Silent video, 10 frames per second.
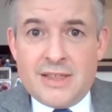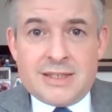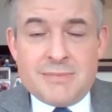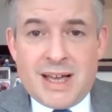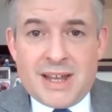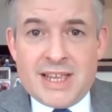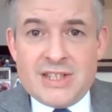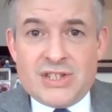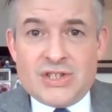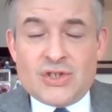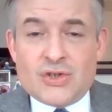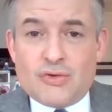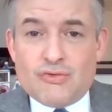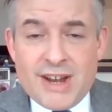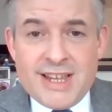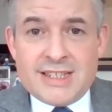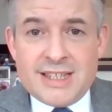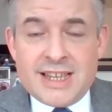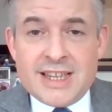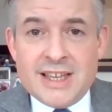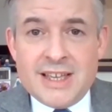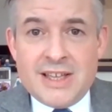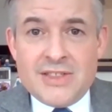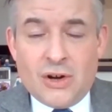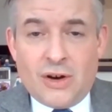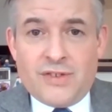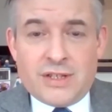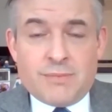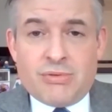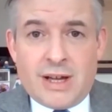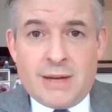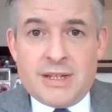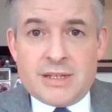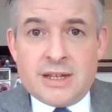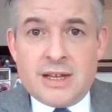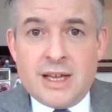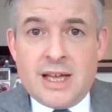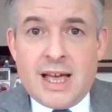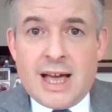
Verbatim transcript: This man is disgracing the office of Prime Minister.